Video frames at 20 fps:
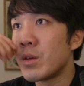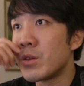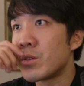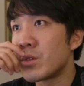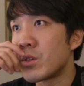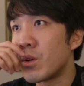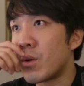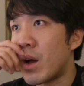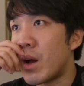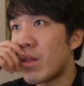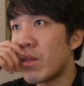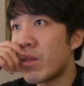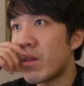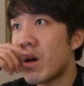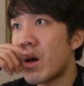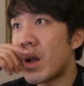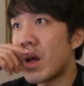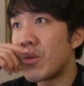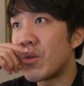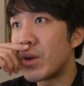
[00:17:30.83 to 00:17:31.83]
so I
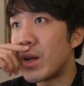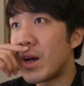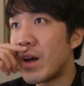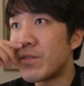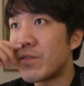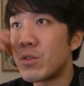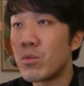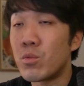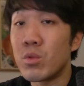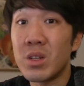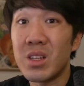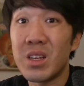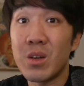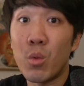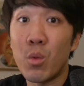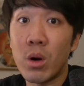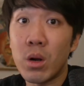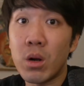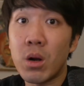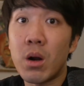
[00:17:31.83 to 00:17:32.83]
thought I would have to really
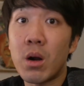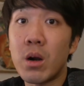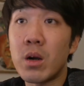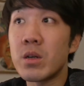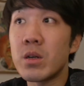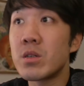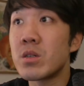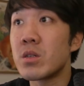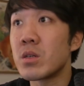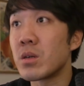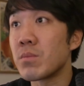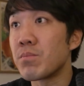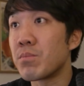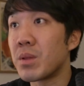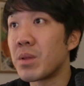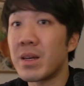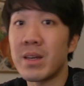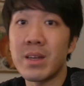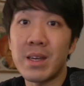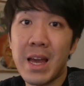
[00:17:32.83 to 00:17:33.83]
work hard to
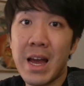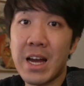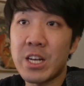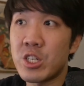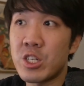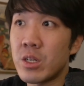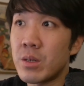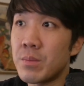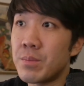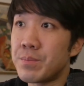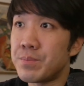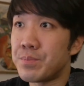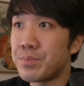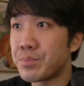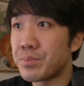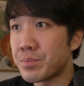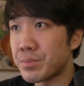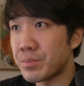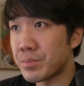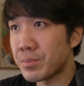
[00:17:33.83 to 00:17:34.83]
play catch up.
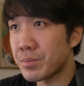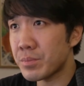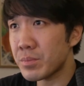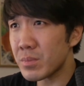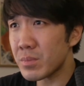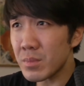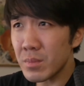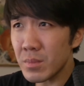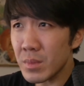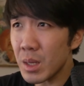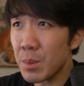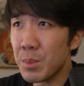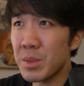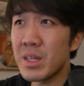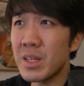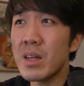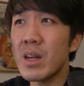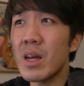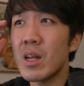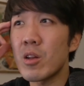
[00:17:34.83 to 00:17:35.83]

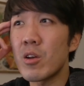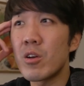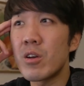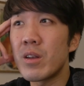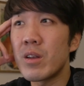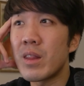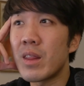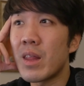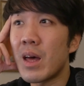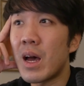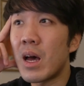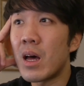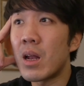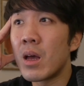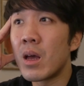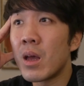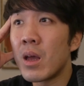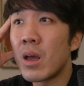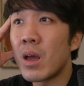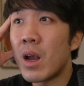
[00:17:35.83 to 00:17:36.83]
But then I learned
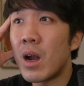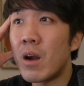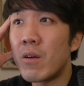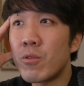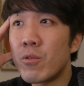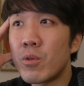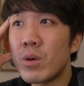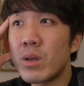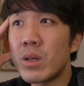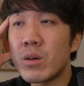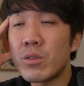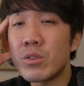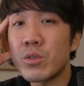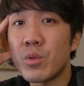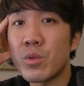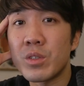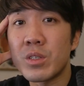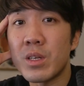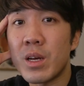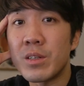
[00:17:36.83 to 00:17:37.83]
that everyone else
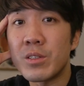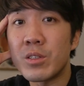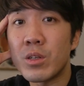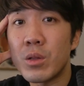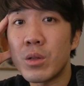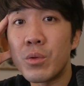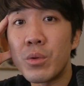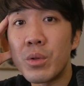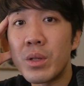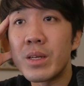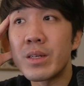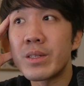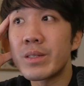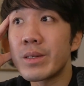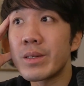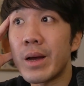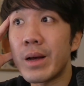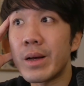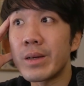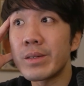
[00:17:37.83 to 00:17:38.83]
was as
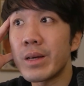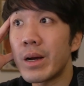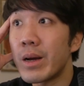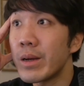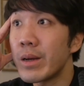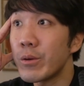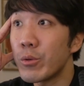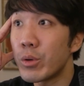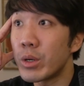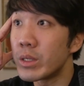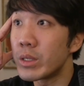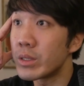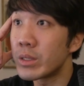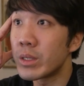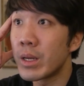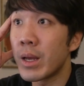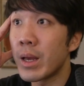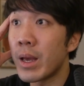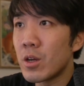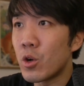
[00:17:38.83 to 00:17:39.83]
clueless as I
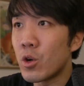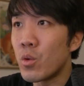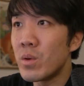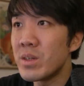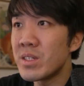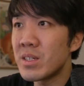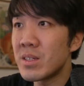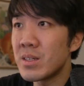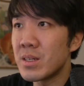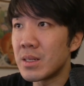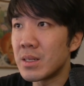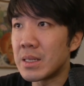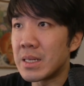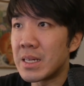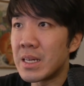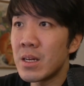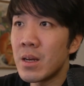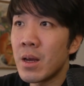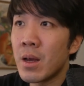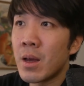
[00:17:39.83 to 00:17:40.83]
was.
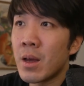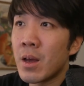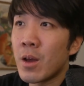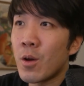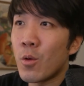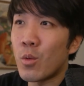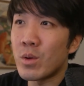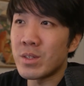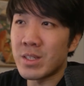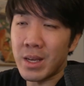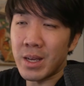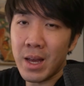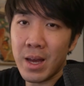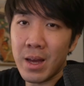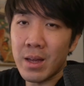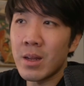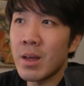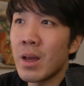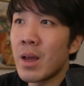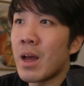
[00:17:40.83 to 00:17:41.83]
Coincidentally, once
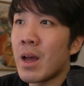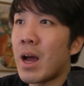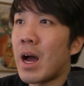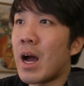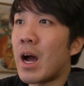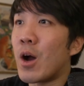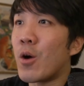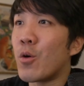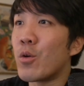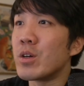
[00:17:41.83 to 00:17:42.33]
again, I